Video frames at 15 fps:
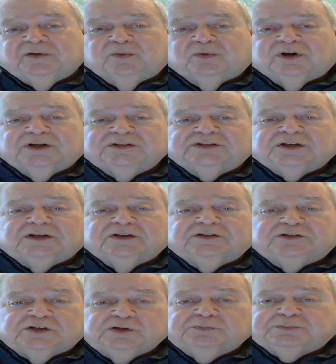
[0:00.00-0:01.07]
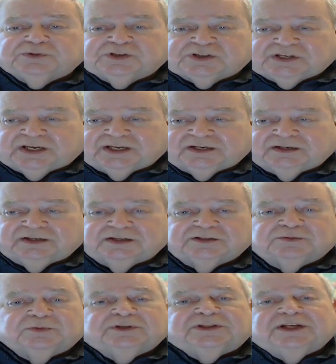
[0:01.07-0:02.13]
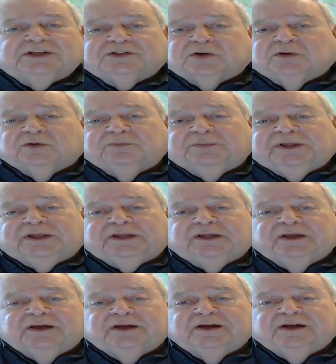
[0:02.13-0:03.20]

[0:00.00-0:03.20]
was 2% is what they told me.